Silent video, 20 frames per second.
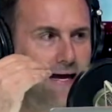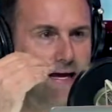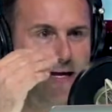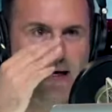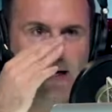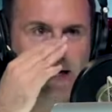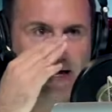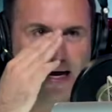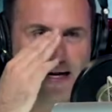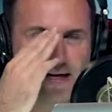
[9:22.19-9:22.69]

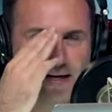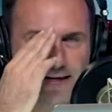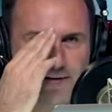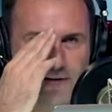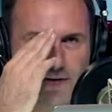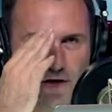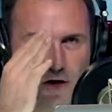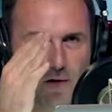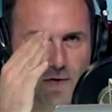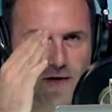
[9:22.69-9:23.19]
And I, I didn't
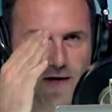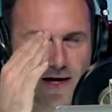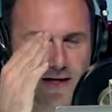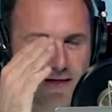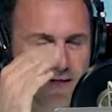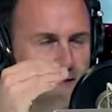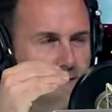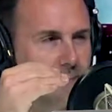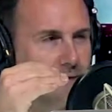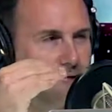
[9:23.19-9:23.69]
even know that I
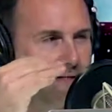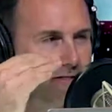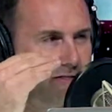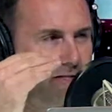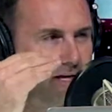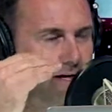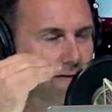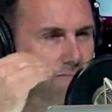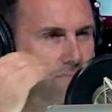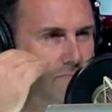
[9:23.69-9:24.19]
did it, but I just
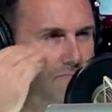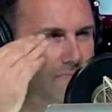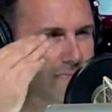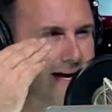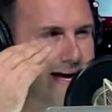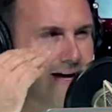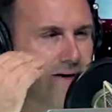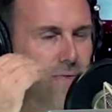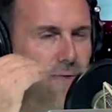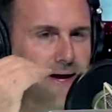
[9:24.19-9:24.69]
thought
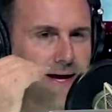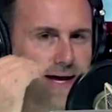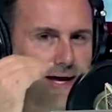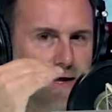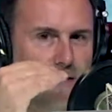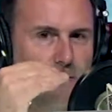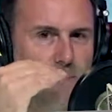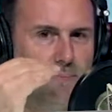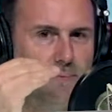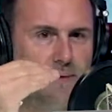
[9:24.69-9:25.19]
how do I
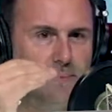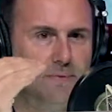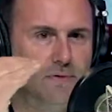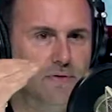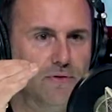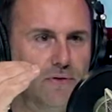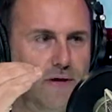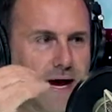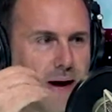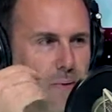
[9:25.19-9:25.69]
help people
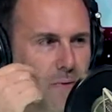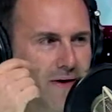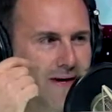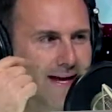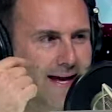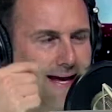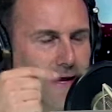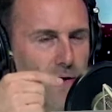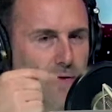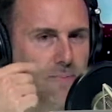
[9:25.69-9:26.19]
do? I want
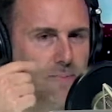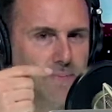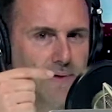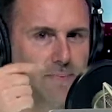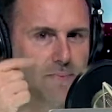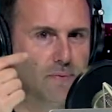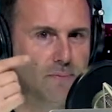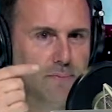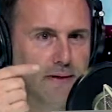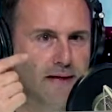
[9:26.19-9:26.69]
to help
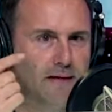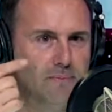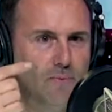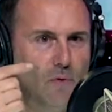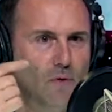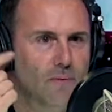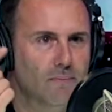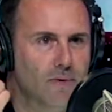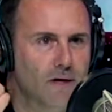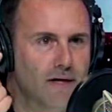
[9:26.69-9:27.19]
people make
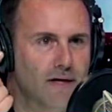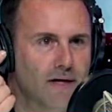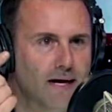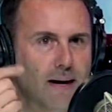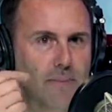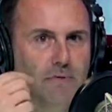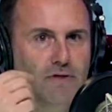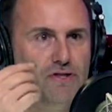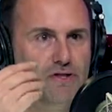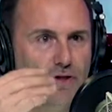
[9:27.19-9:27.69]
more money.
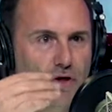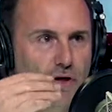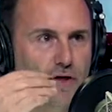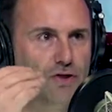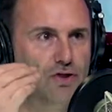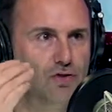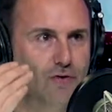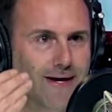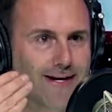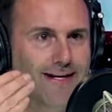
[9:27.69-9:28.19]
I'm going to start a
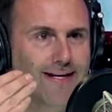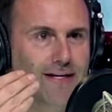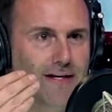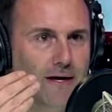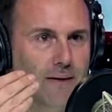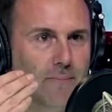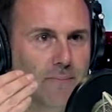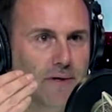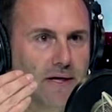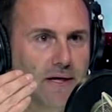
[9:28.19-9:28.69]
training
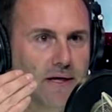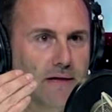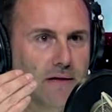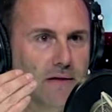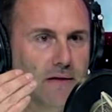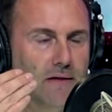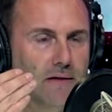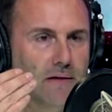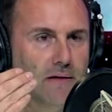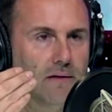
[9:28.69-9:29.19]
company.
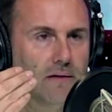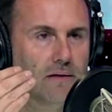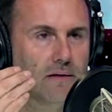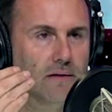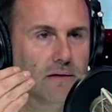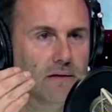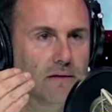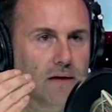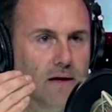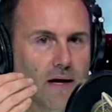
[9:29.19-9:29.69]

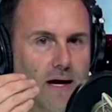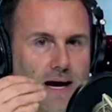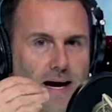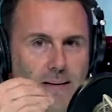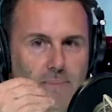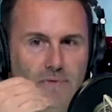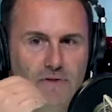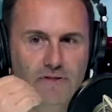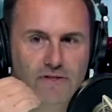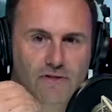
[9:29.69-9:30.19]

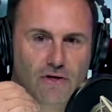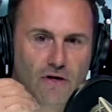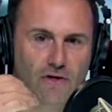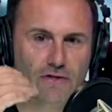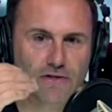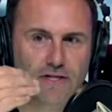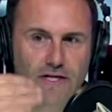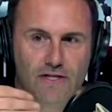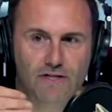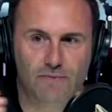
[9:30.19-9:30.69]
I'm going to
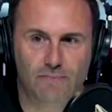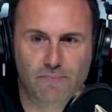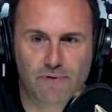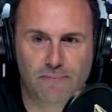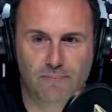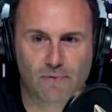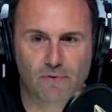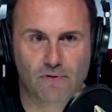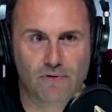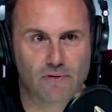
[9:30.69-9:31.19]
start teaching
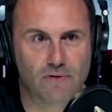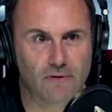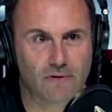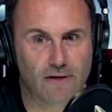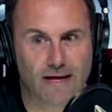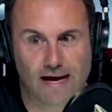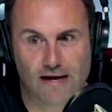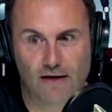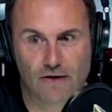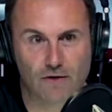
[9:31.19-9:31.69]
people
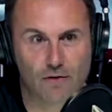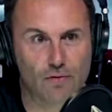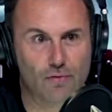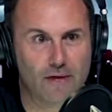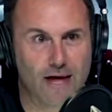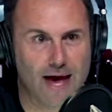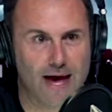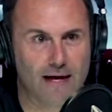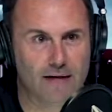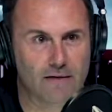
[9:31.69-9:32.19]
how to do
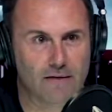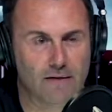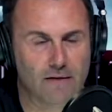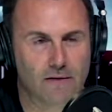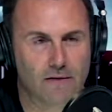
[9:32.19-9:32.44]
that.